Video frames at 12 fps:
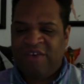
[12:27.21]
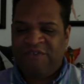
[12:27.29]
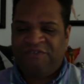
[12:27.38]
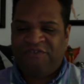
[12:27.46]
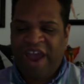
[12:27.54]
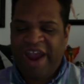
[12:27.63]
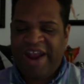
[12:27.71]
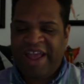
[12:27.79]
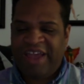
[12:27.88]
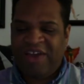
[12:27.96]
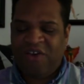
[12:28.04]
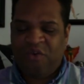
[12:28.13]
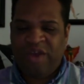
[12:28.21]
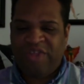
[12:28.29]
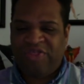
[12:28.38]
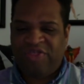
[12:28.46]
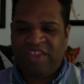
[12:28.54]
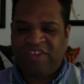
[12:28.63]
fighting
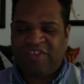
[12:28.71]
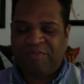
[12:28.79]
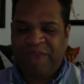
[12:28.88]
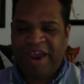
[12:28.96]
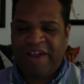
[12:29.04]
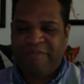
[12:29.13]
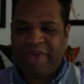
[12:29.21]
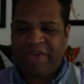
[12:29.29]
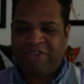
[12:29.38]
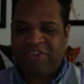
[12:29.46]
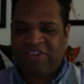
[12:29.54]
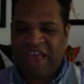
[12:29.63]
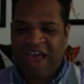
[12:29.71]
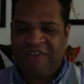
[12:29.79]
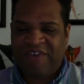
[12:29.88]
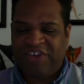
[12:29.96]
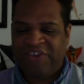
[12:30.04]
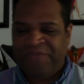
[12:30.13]
with this beta male
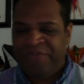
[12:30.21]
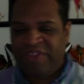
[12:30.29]
savage,